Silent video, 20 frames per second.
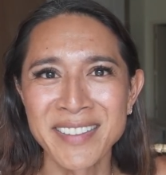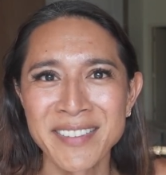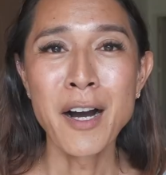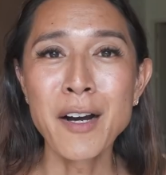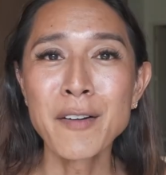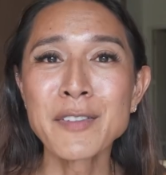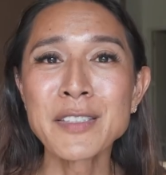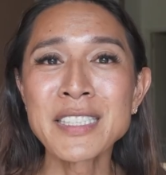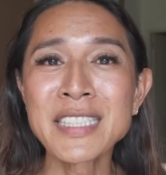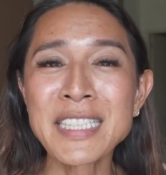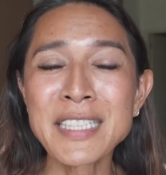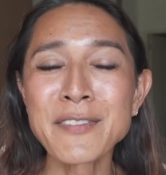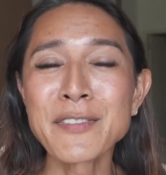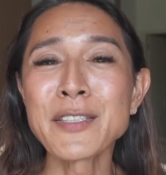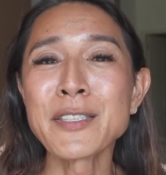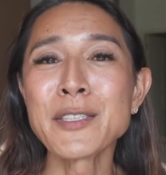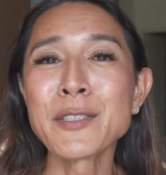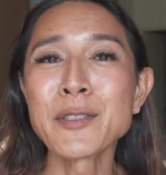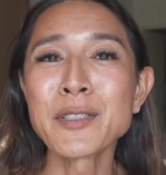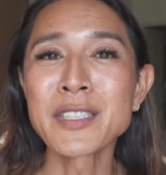Obviously, if you
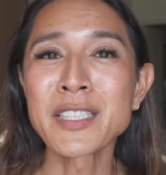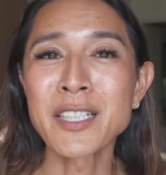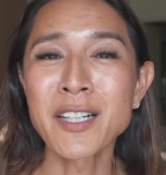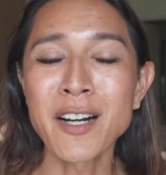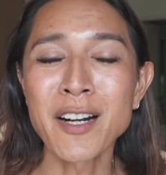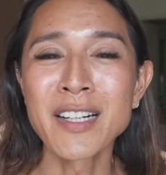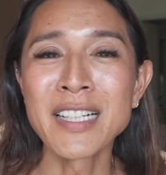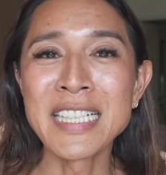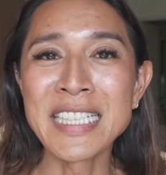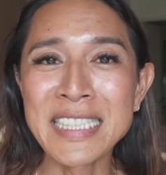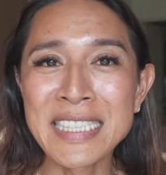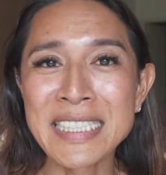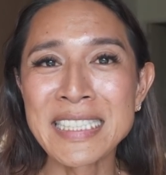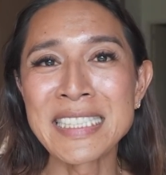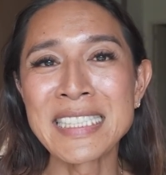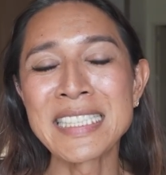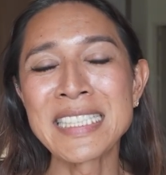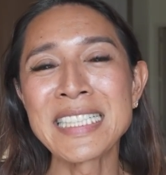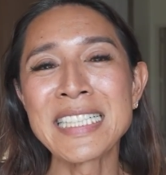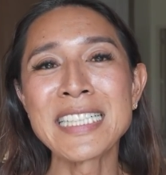use the car in the
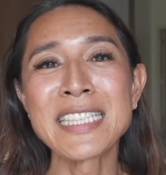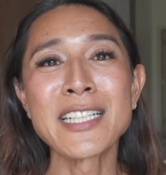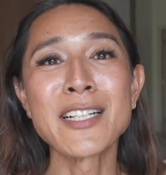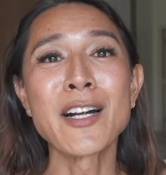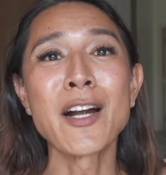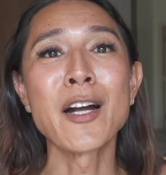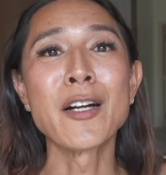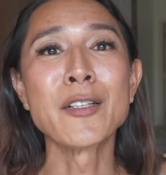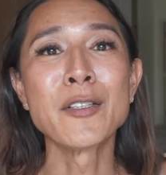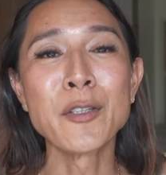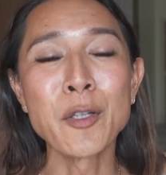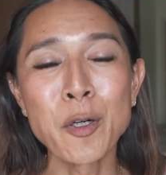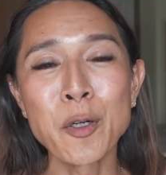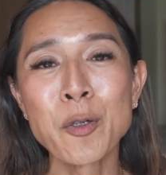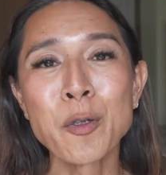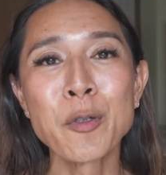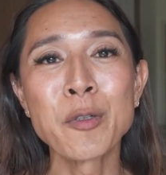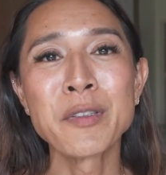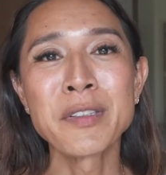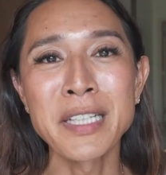city, there are
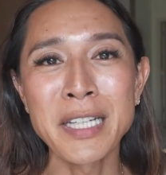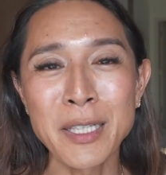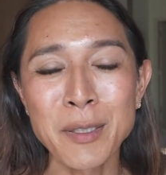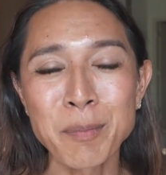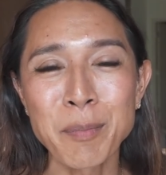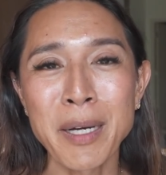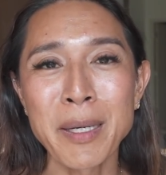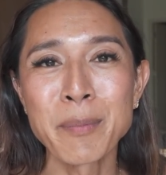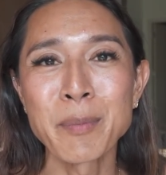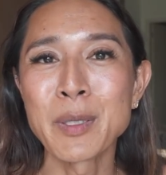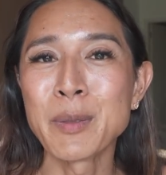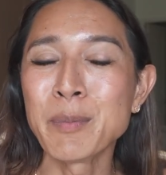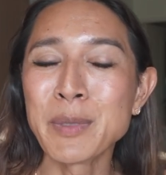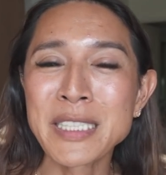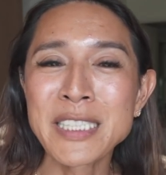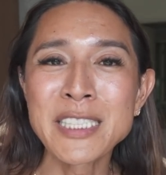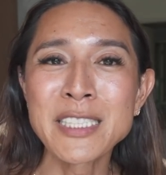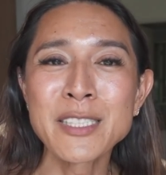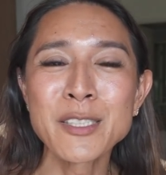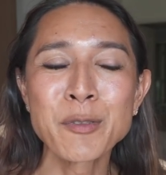no tailpipe
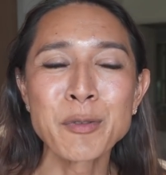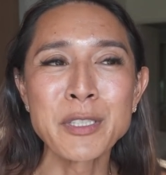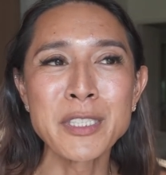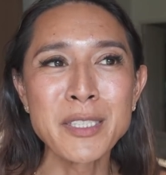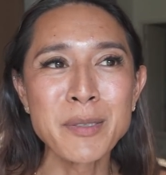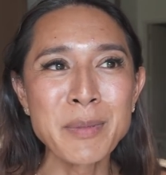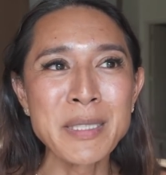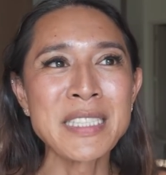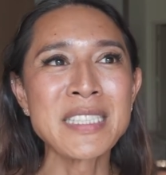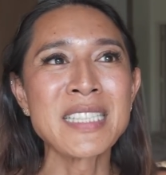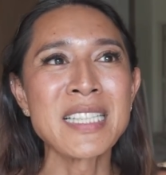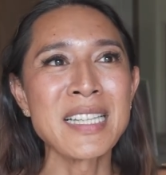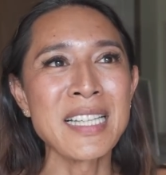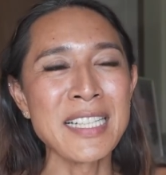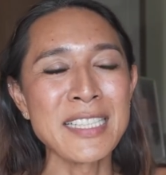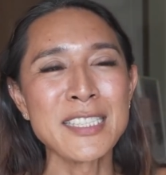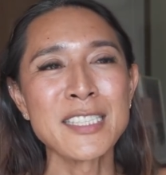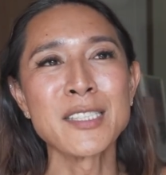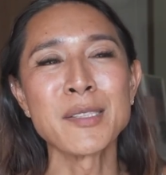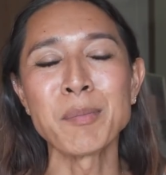emissions, which means
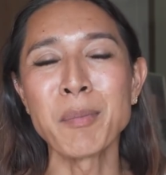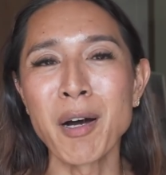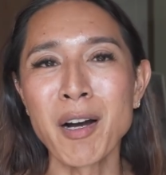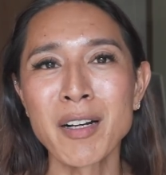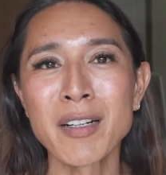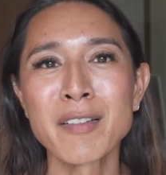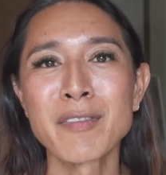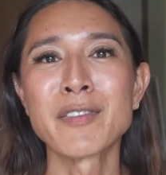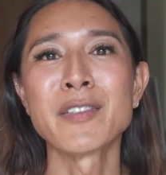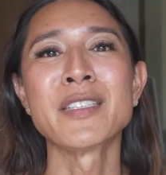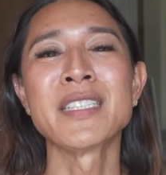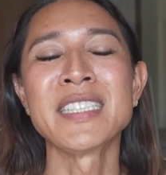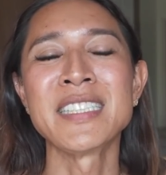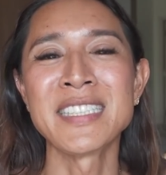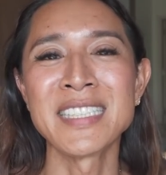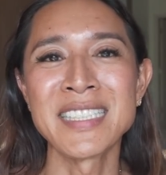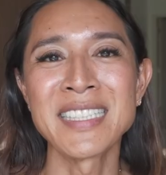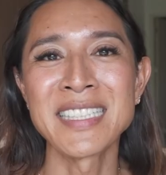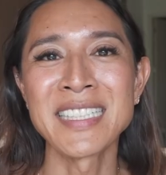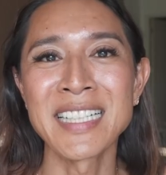less smog for the
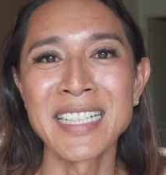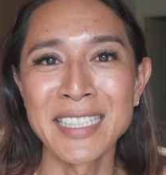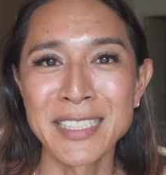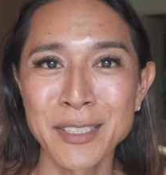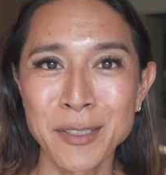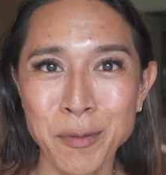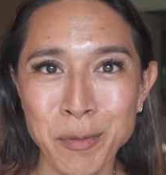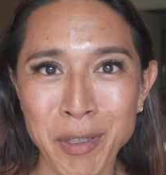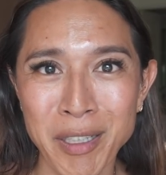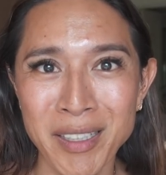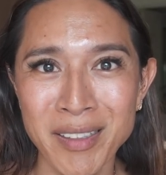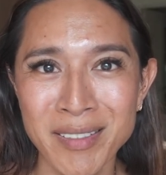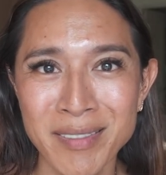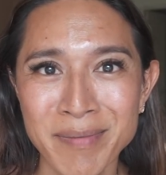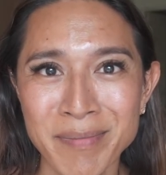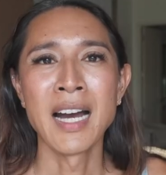city as well.